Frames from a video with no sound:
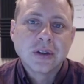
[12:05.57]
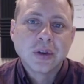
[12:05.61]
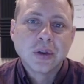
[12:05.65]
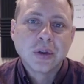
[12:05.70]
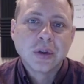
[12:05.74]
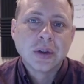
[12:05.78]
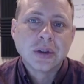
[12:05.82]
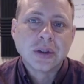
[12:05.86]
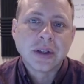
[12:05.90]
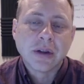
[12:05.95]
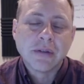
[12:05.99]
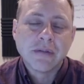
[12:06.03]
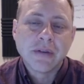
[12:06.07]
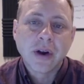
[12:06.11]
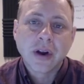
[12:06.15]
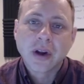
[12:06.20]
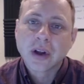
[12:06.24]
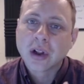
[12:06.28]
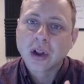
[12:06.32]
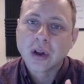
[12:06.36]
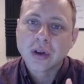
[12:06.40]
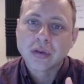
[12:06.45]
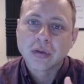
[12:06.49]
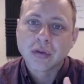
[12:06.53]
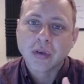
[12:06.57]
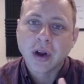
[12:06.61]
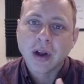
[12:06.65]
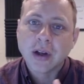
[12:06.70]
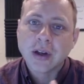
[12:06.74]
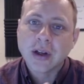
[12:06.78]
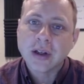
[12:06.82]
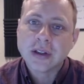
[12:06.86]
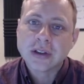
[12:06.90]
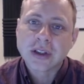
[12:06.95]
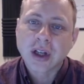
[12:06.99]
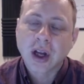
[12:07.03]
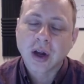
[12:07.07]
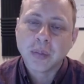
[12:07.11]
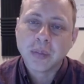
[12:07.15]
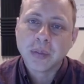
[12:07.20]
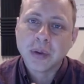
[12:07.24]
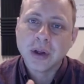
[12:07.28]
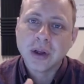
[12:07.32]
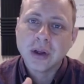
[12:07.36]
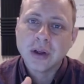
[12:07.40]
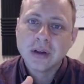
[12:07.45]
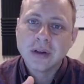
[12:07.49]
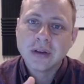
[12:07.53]
who is a very close friend and shall
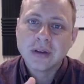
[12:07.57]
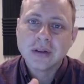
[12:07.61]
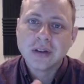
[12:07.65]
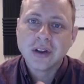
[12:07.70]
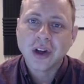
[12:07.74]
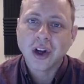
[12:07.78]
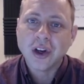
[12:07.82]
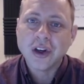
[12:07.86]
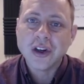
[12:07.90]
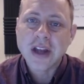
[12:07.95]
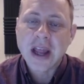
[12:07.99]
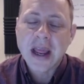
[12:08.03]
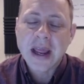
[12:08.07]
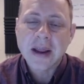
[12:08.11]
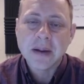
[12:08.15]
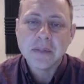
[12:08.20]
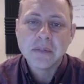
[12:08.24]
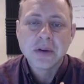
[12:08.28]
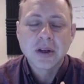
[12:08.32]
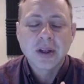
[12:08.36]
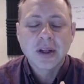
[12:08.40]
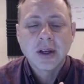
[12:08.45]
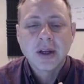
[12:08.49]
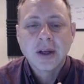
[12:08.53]
be unnamed.